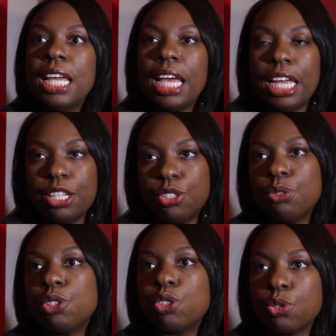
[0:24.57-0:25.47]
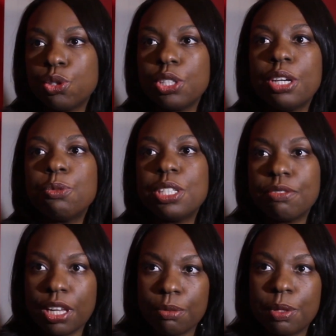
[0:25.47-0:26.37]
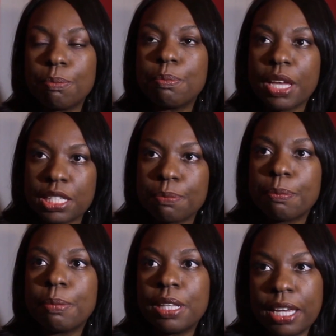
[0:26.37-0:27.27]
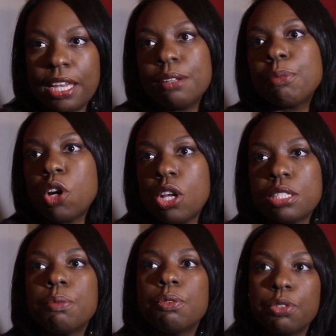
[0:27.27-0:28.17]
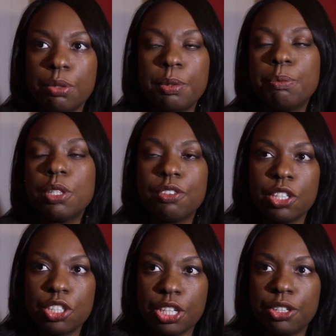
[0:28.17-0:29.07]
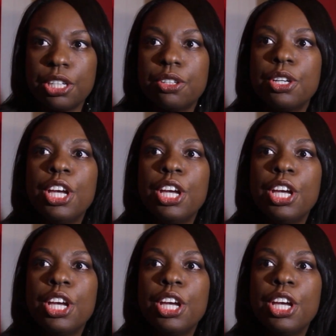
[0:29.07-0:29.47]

and to ensure that we develop the best plan possible for the people of Ontario